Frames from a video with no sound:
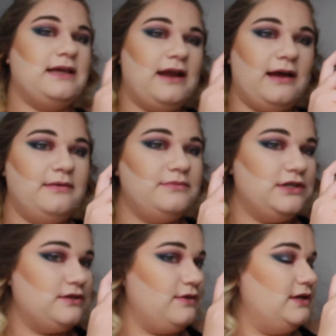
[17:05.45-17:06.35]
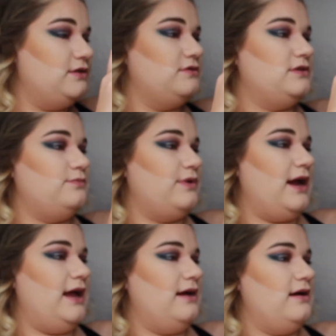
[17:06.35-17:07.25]
and I am just going to
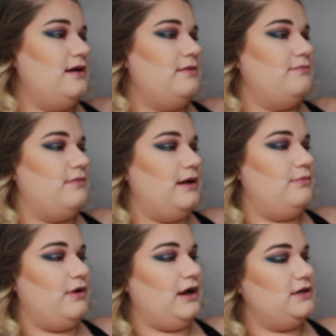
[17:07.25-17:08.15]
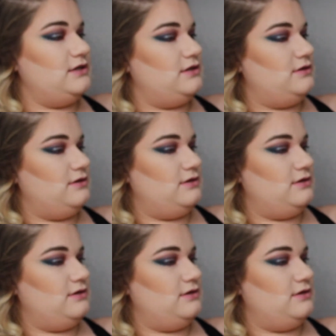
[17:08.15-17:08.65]
spray my brush